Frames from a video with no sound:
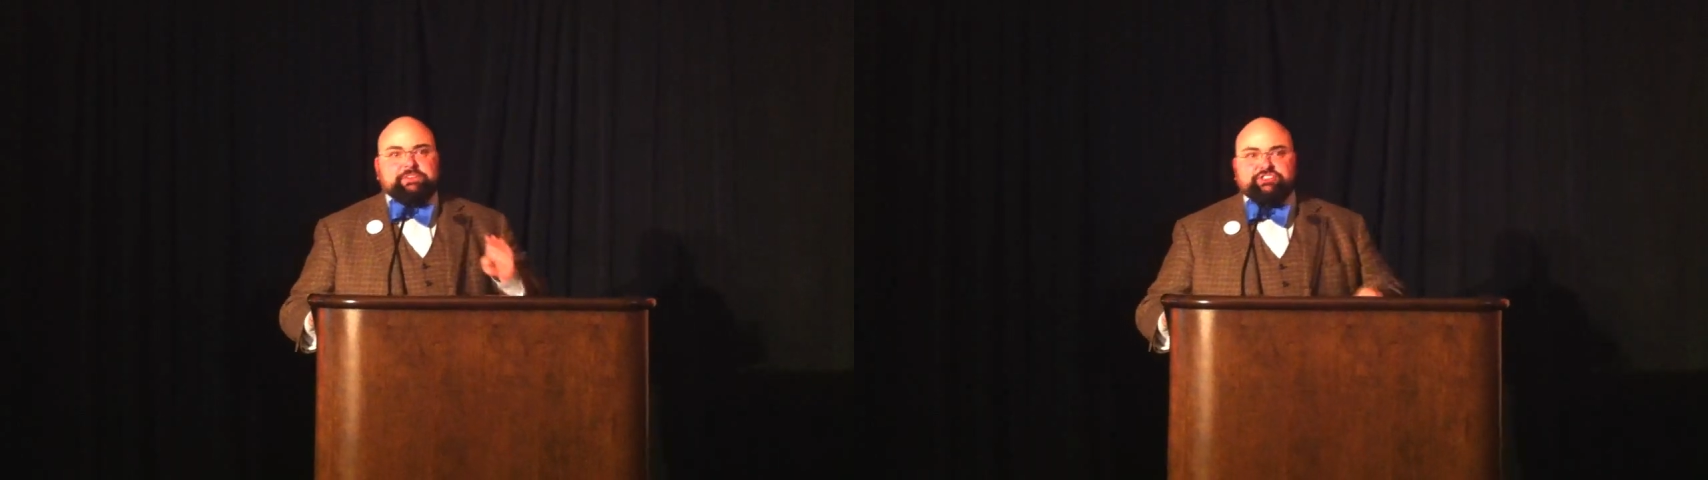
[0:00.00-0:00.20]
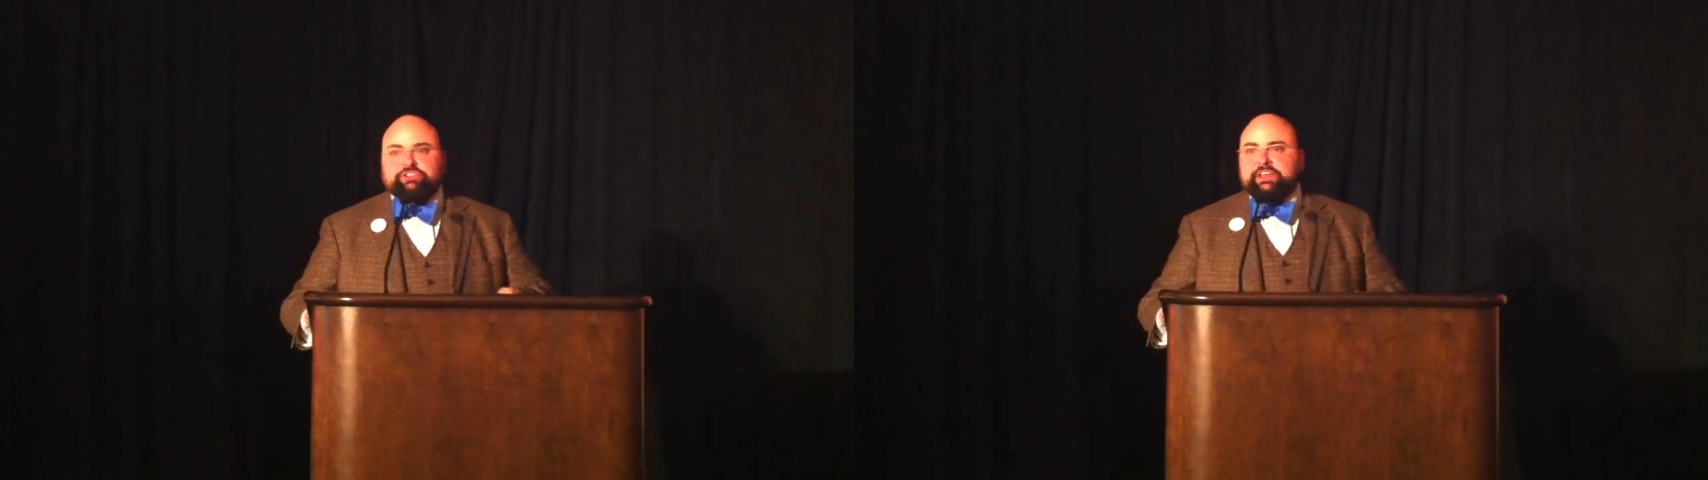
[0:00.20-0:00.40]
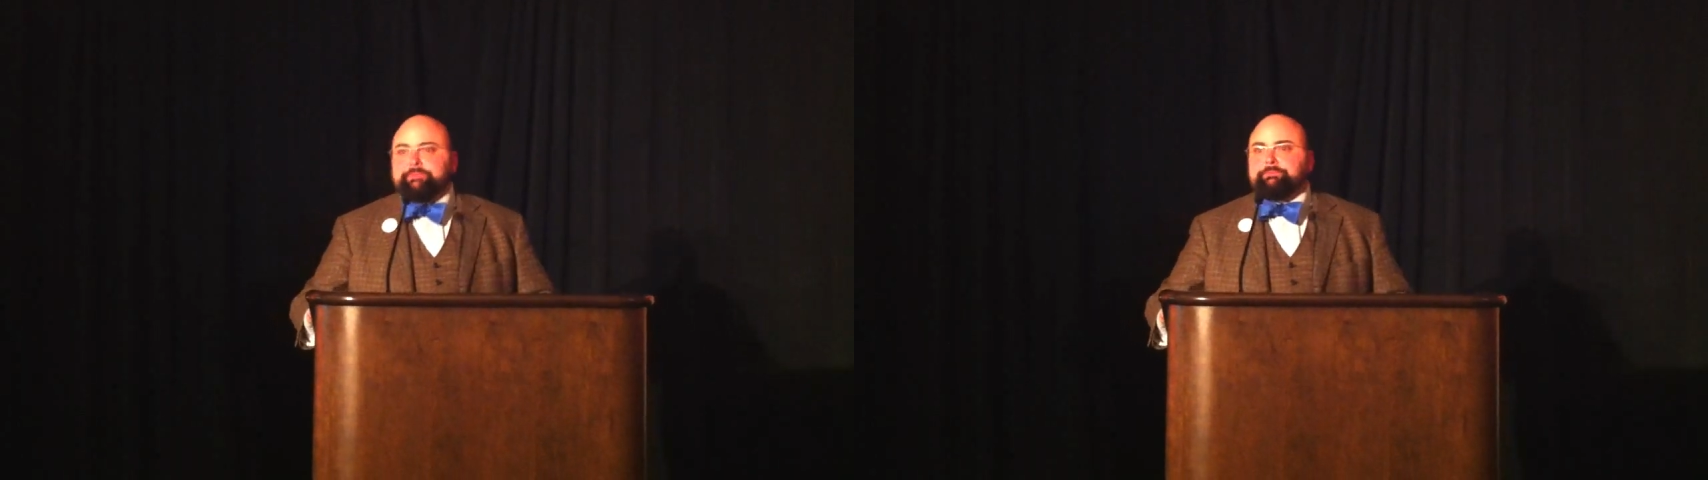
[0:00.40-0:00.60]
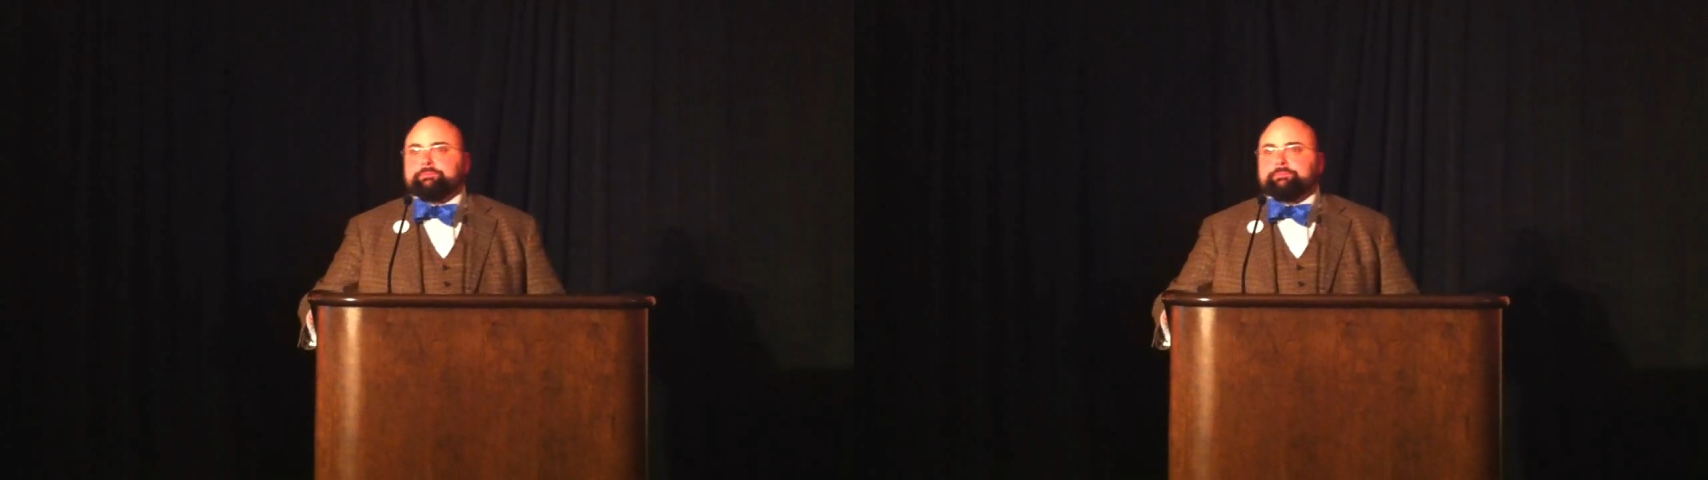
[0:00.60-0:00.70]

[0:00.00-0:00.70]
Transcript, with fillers: vigilant